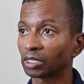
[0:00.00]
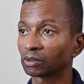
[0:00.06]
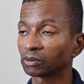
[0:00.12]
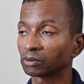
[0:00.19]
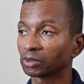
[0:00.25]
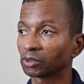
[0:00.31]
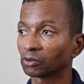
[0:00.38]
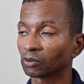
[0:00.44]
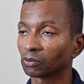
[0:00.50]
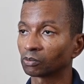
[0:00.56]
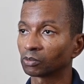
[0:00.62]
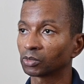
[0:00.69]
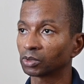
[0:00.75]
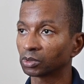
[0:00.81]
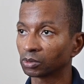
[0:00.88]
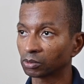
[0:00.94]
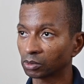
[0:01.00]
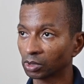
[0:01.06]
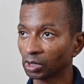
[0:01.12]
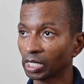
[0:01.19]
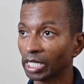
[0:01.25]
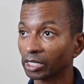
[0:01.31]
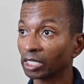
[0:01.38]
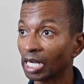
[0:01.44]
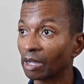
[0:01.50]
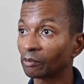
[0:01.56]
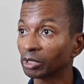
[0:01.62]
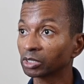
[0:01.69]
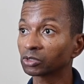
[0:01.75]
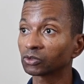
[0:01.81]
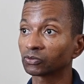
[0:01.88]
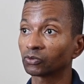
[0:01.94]
and, you know,
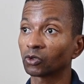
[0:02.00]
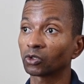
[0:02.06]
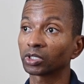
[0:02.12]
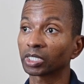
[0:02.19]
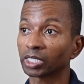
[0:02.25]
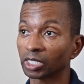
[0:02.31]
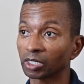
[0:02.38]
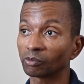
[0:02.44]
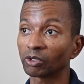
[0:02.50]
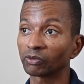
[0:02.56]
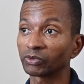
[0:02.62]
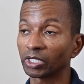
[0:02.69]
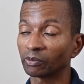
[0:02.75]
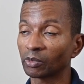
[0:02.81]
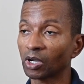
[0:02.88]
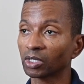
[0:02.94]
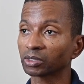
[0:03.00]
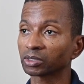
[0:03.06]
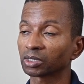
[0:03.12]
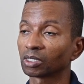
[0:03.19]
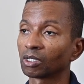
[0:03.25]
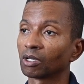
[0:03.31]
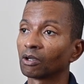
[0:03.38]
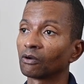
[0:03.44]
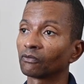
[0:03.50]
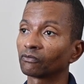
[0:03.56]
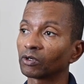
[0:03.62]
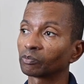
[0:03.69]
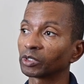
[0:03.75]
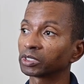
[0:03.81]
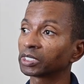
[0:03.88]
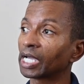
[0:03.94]
economics for the Kingdom of Denmark
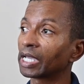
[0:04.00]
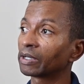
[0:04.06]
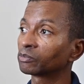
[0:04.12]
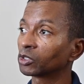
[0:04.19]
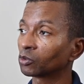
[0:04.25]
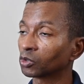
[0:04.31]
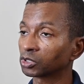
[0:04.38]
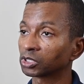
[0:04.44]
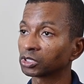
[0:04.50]
from the time they were